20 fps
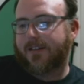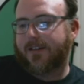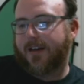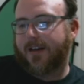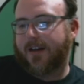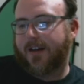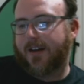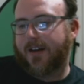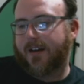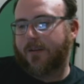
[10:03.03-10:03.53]

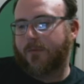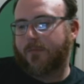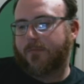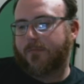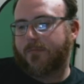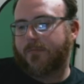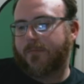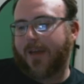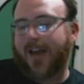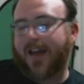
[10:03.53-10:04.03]

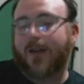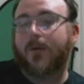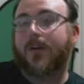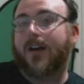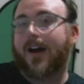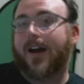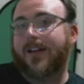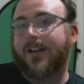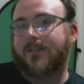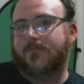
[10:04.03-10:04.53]
back
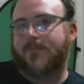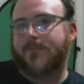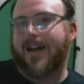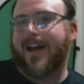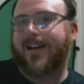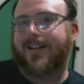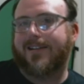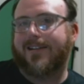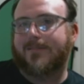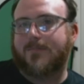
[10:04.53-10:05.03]

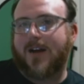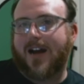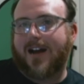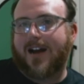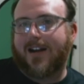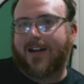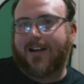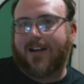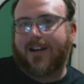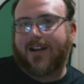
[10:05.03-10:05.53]
in
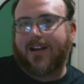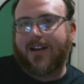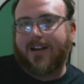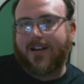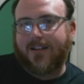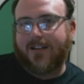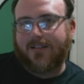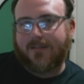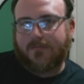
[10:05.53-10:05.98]
my day,